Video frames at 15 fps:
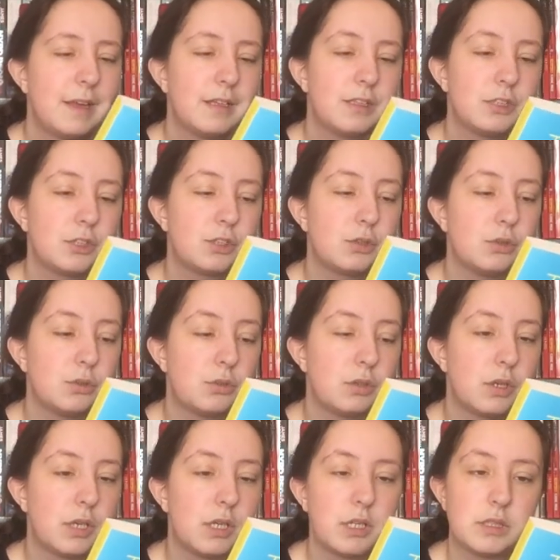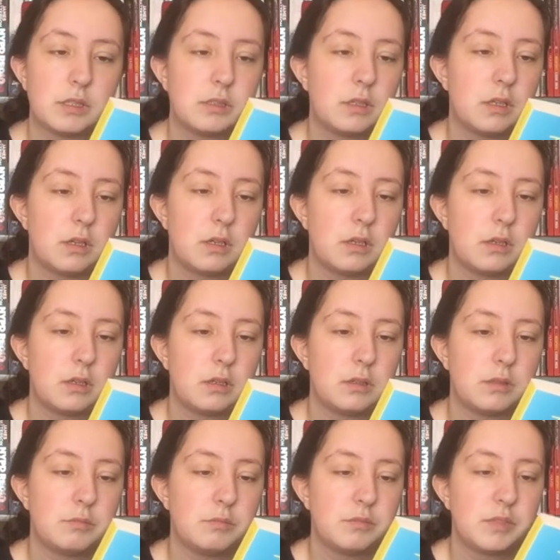So,
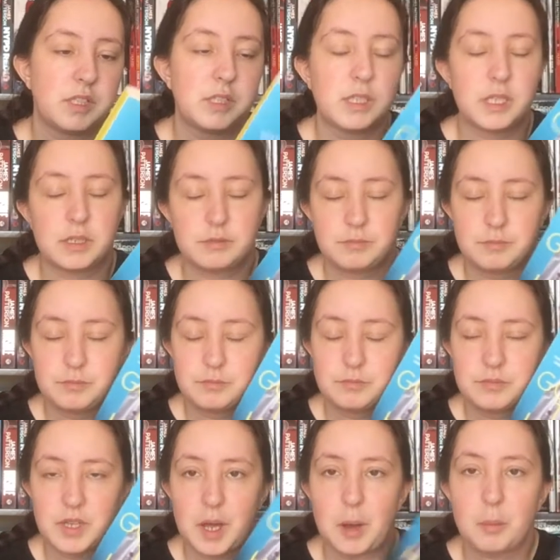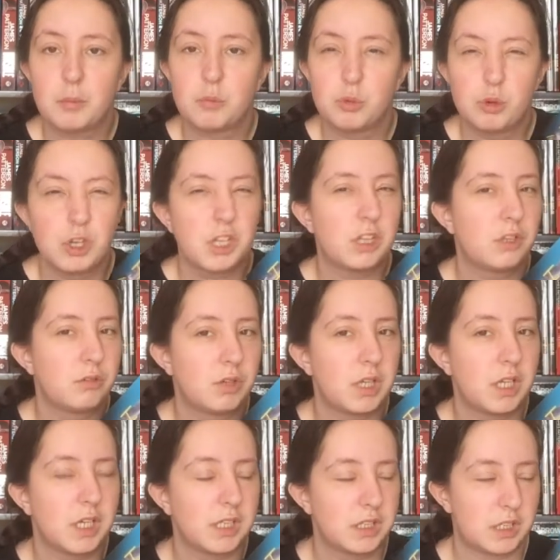yeah, I'm really, really
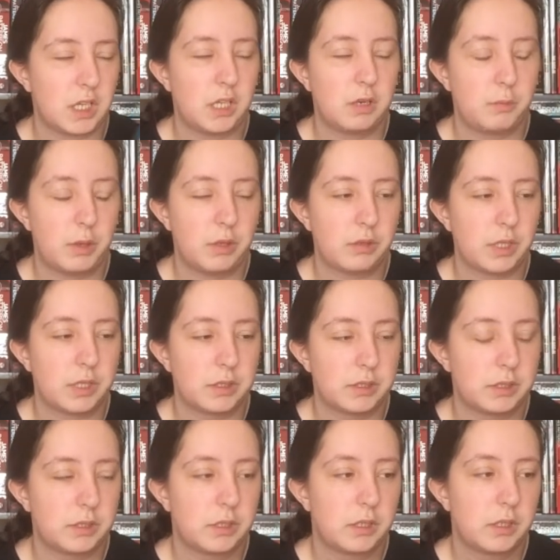excited about this.